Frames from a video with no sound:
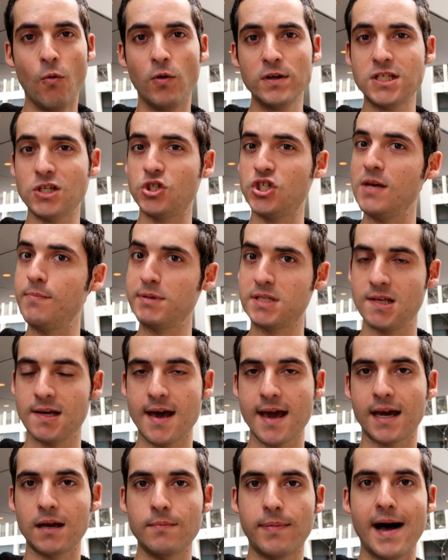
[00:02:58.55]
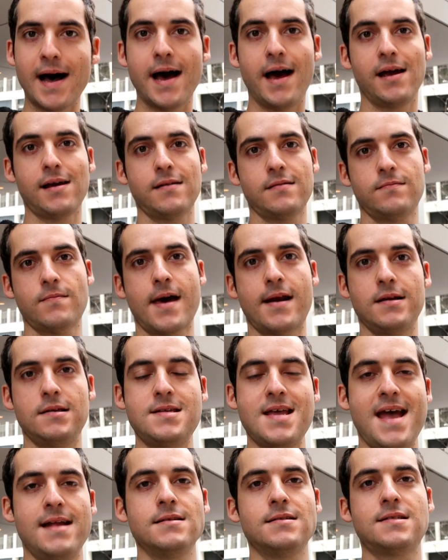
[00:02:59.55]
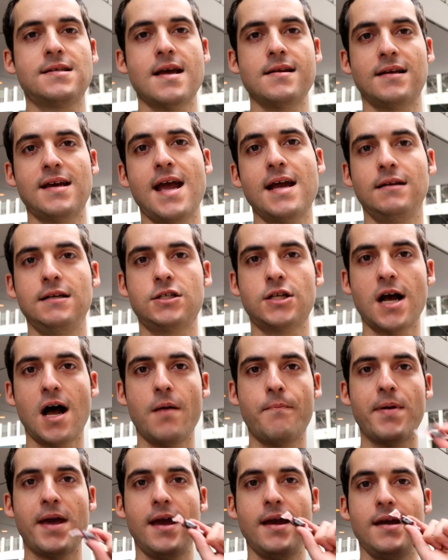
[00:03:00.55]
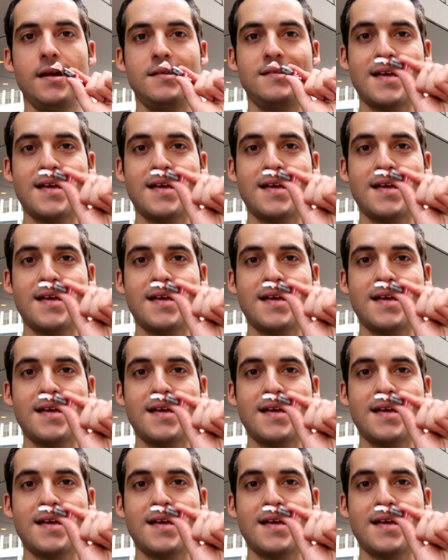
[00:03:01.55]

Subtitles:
what's the cheapest thing I can buy at a 10-cent candy shop? A